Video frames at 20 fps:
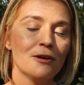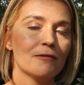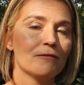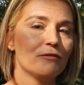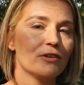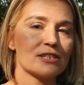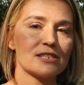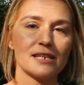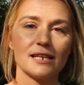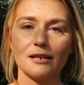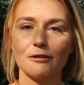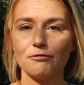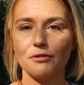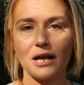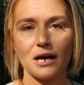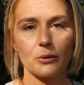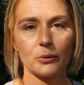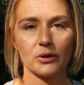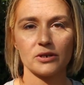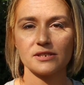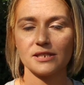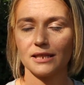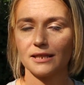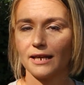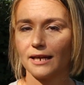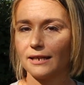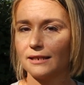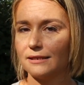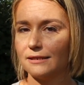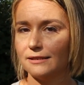visiting flowers that
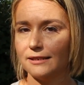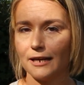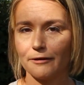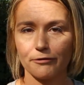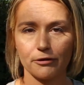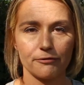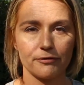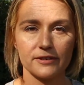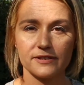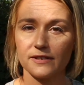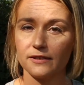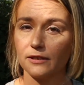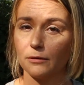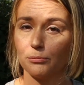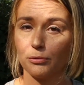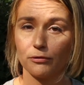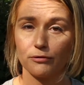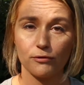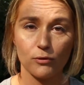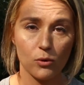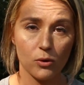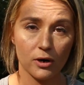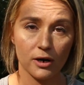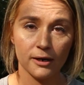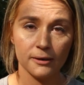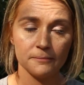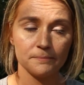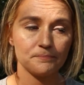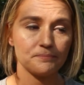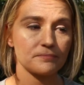they never visited
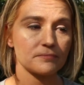before.